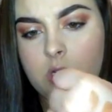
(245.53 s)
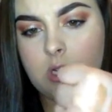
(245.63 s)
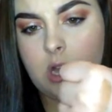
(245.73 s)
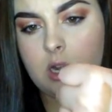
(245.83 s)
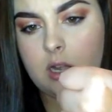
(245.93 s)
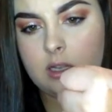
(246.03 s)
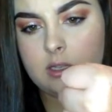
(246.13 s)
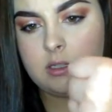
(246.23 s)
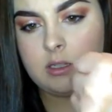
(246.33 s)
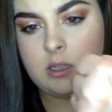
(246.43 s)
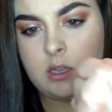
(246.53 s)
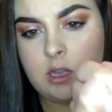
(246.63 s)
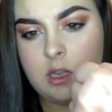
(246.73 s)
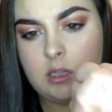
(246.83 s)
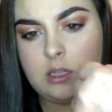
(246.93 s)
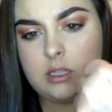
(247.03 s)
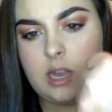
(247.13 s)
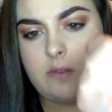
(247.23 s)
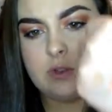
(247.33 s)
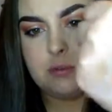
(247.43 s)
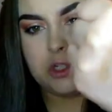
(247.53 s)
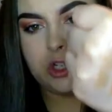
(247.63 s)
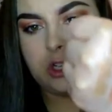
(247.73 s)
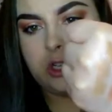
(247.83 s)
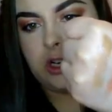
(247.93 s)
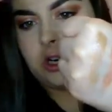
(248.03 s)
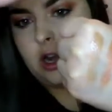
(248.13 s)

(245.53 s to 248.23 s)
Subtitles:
Doesn't have as much glitter